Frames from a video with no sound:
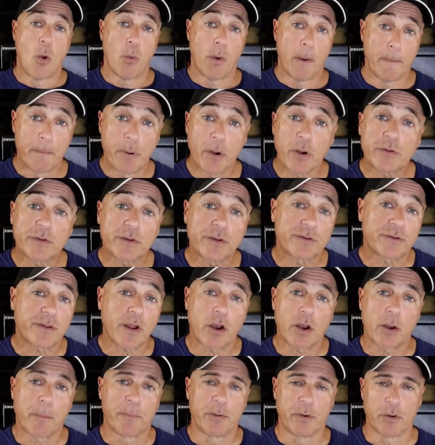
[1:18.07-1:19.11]
When Bersa
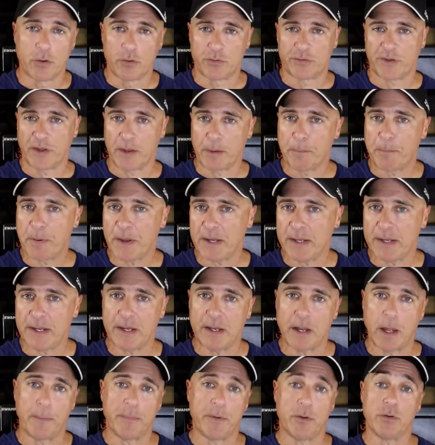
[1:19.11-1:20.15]
started producing
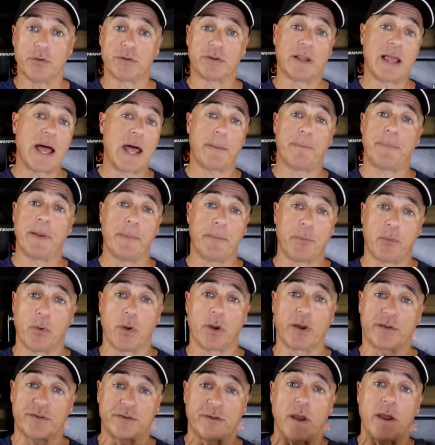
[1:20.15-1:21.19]
PDWs, a lot of people
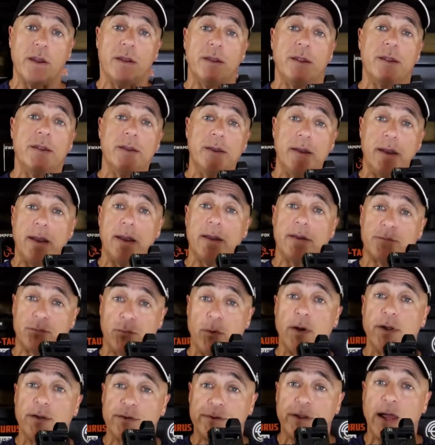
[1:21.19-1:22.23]
were excited, as
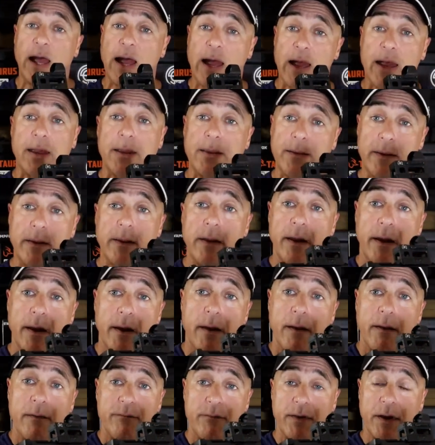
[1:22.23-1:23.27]
was I.
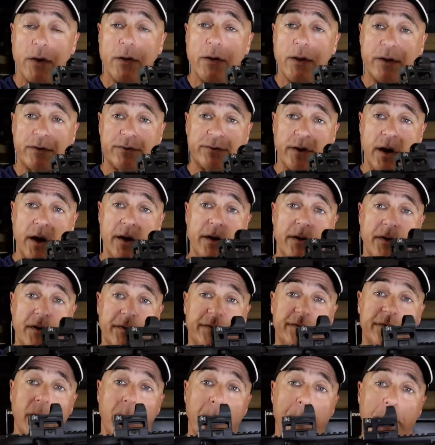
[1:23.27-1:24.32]
Very excited.
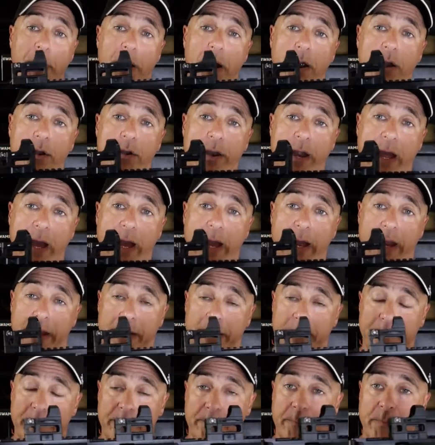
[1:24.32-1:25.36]
This is a Bar
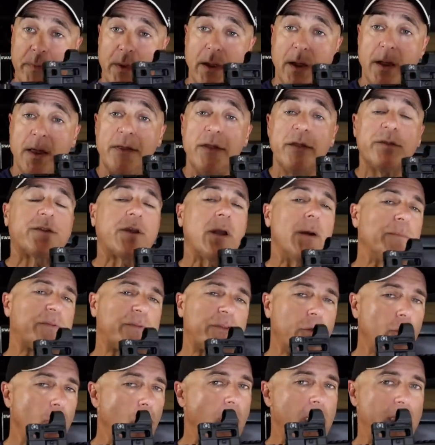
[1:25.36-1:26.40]
9. This
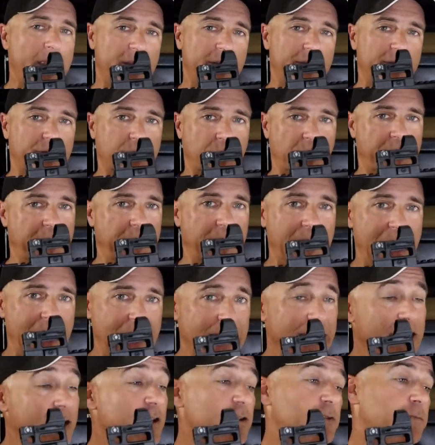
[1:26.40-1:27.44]
comes two ways, with an
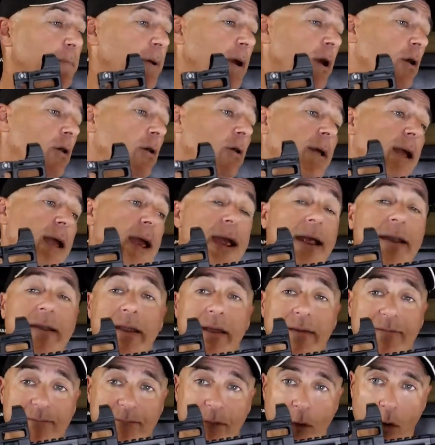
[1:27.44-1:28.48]
8-inch barrel and
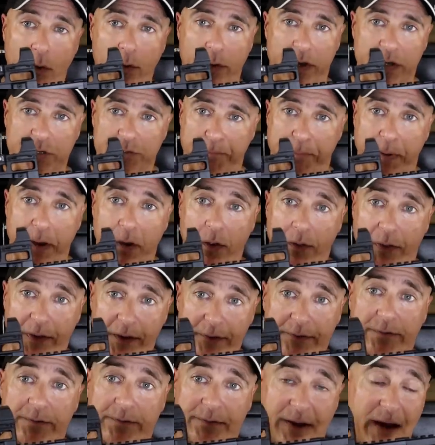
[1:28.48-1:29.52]
a 4-inch barrel.
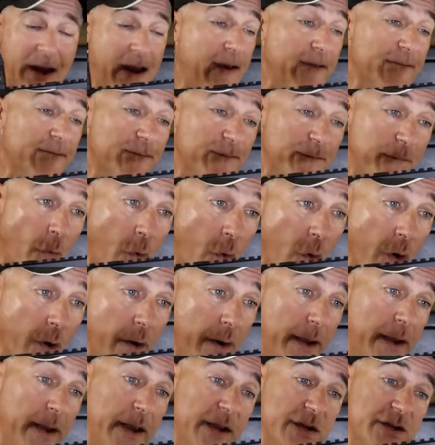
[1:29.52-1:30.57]
This is a
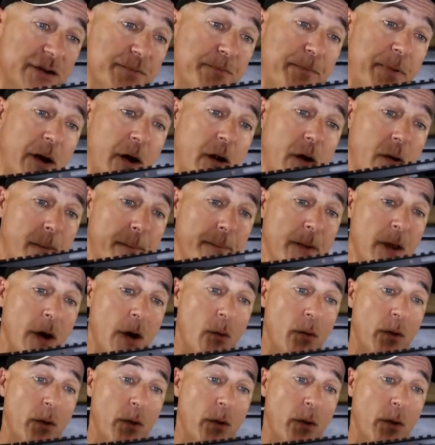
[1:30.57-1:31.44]
4-inch barrel